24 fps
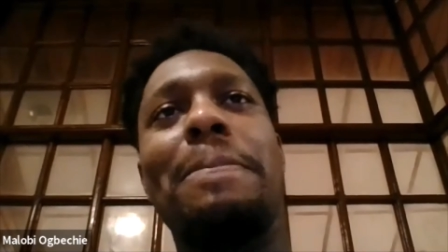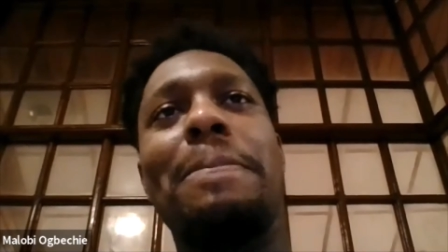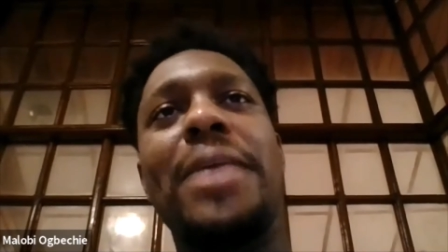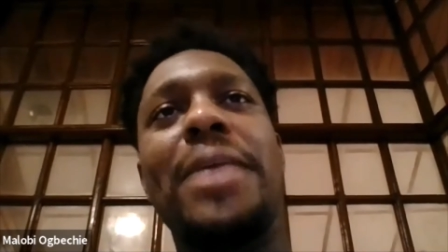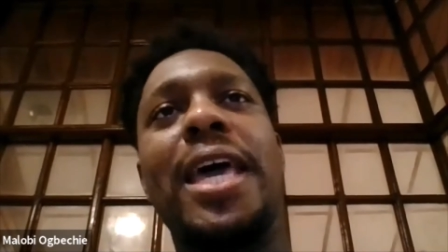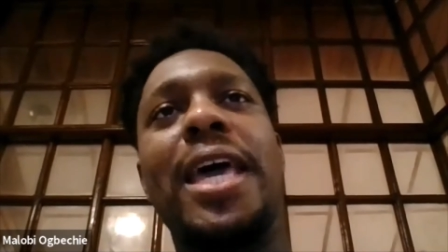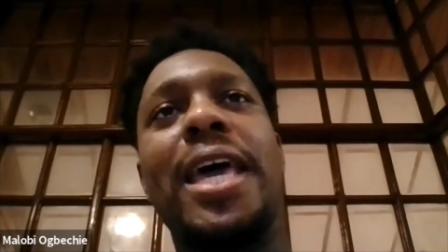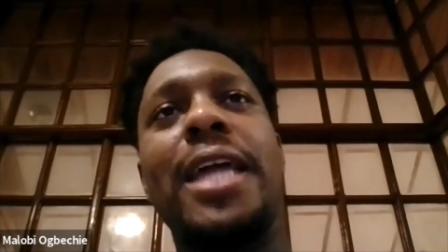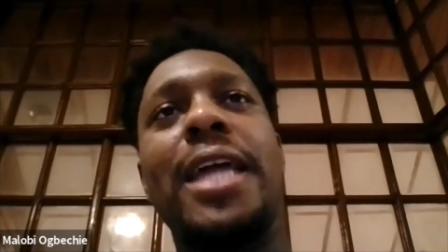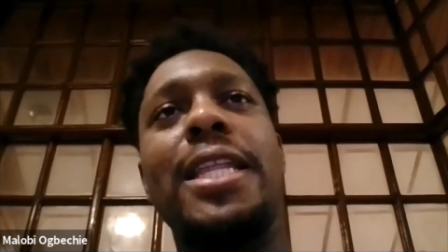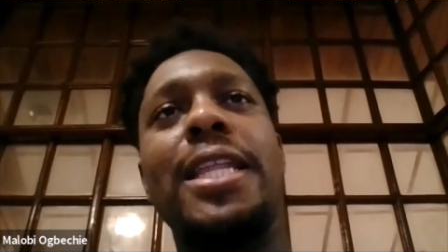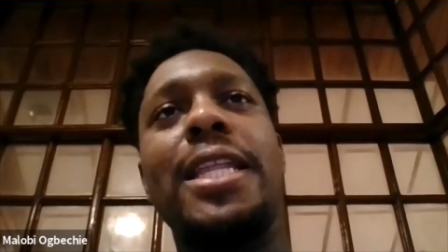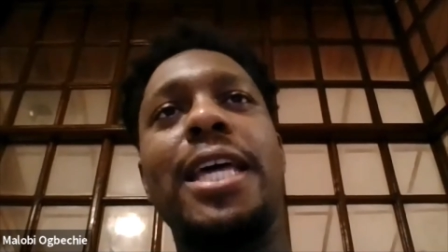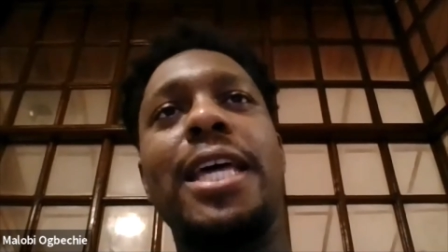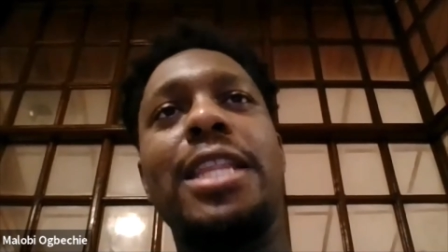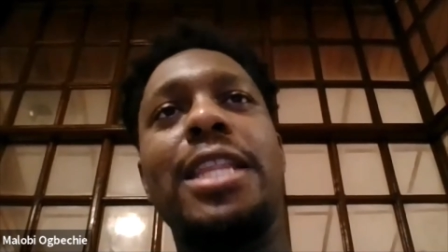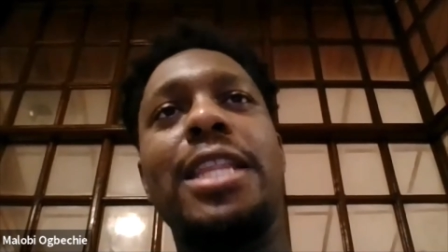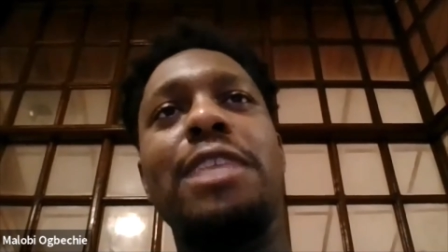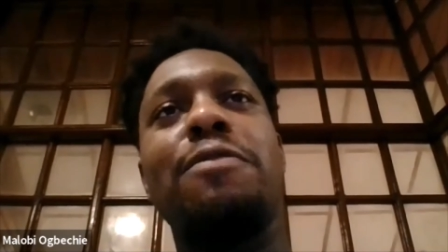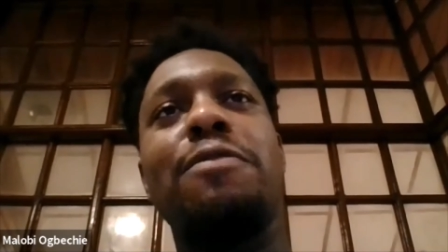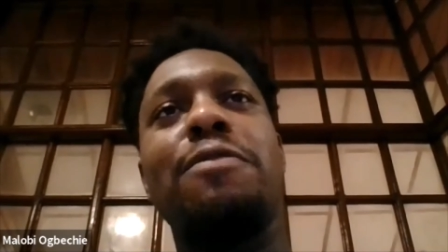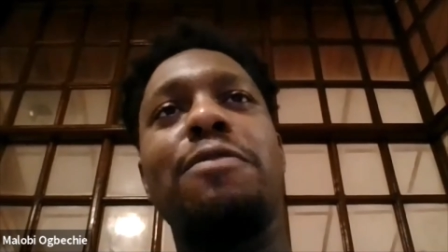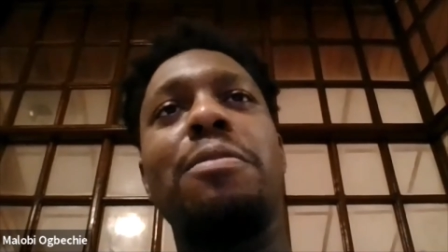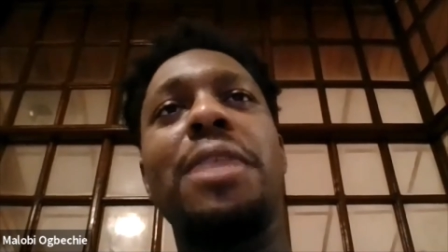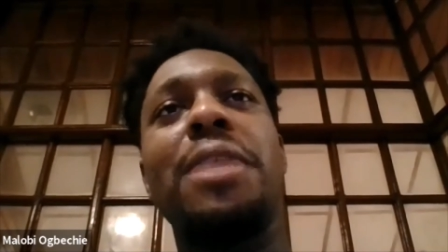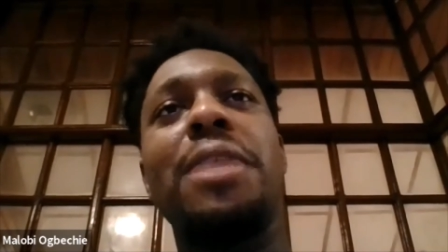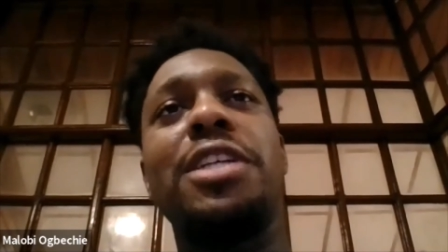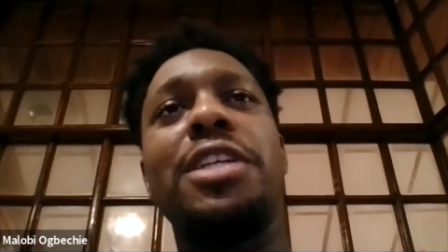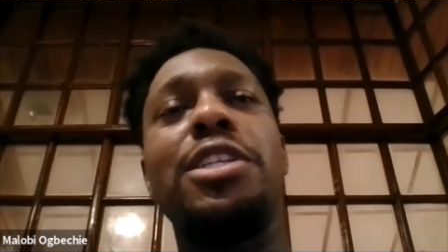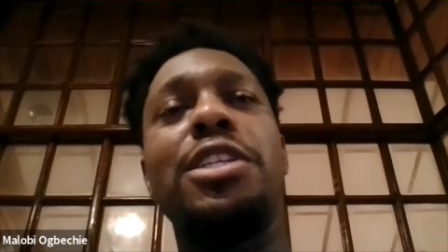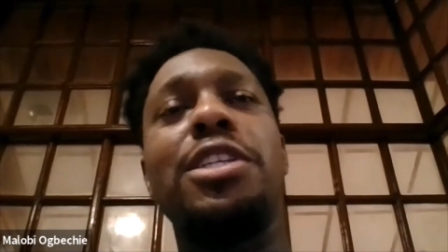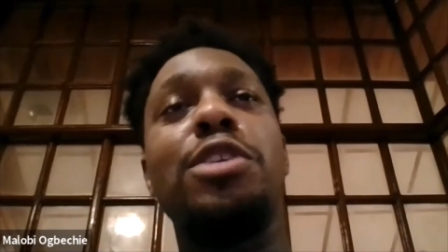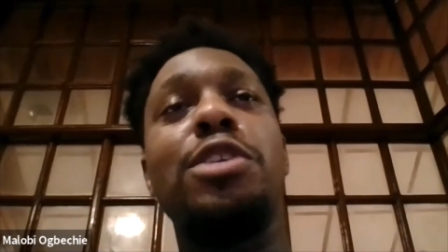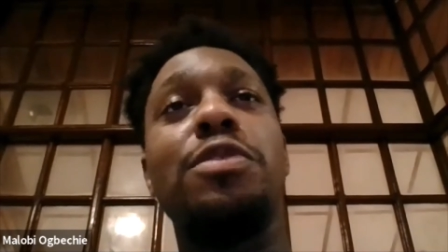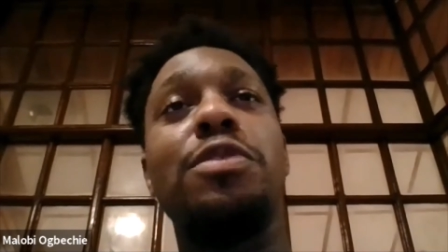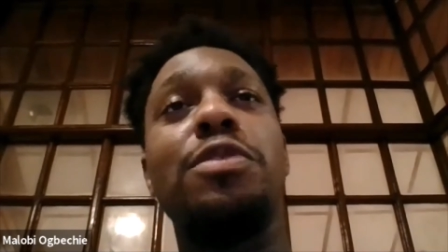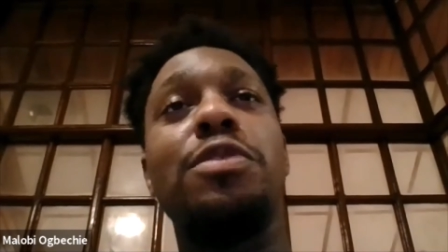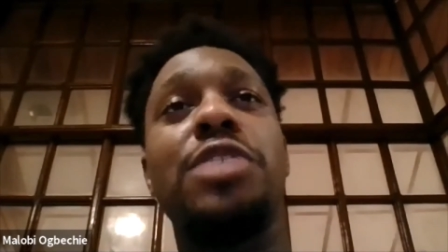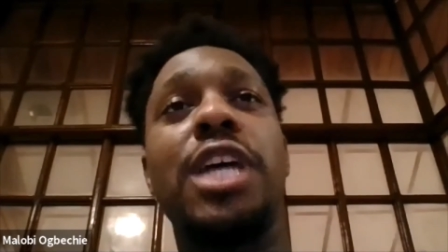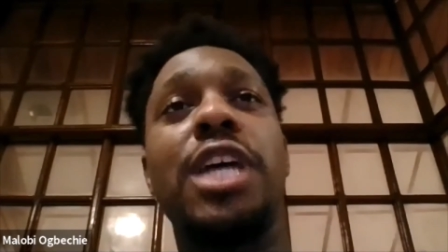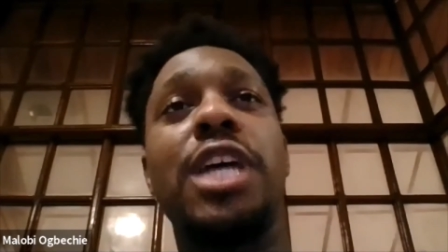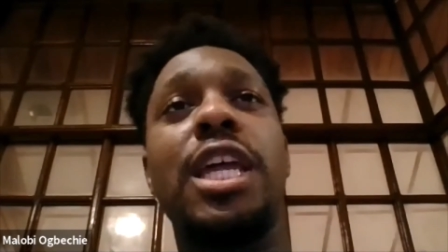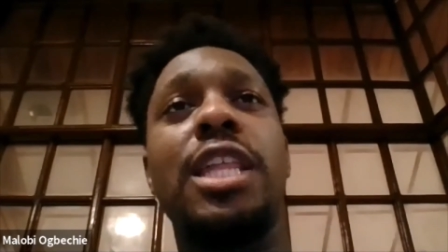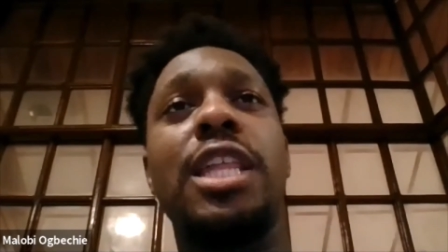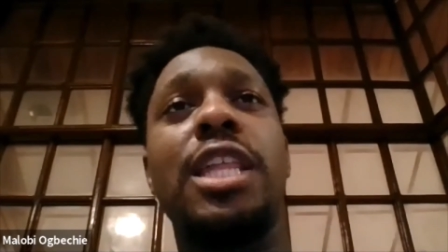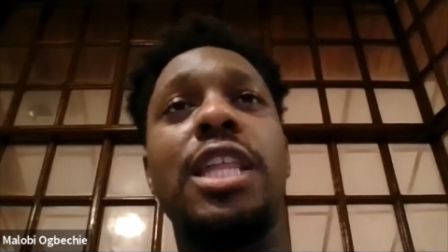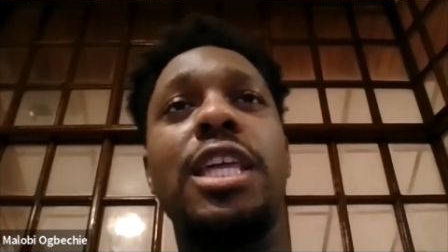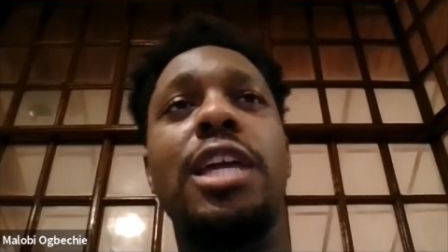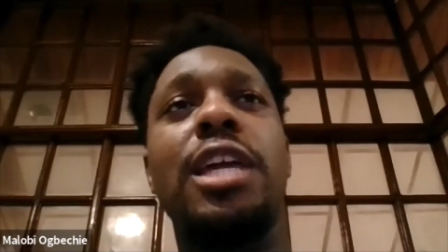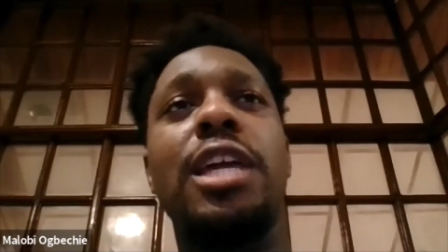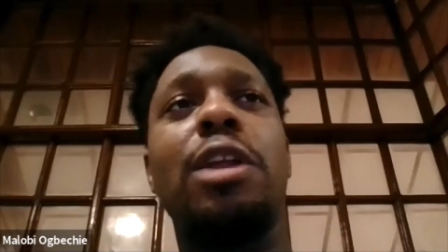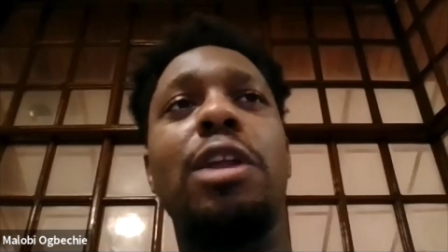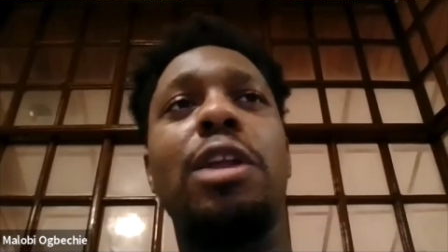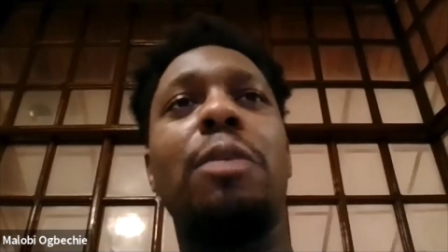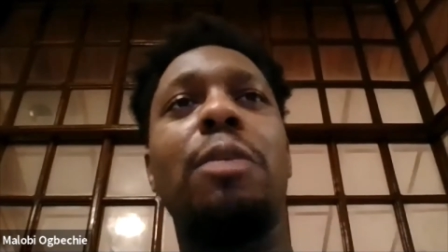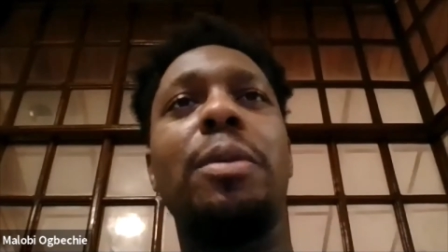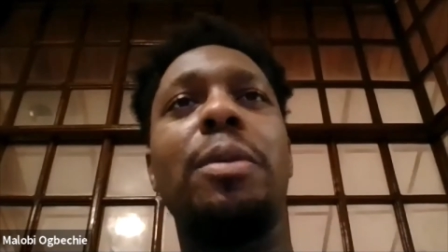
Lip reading: And the information that you shared, I think a lot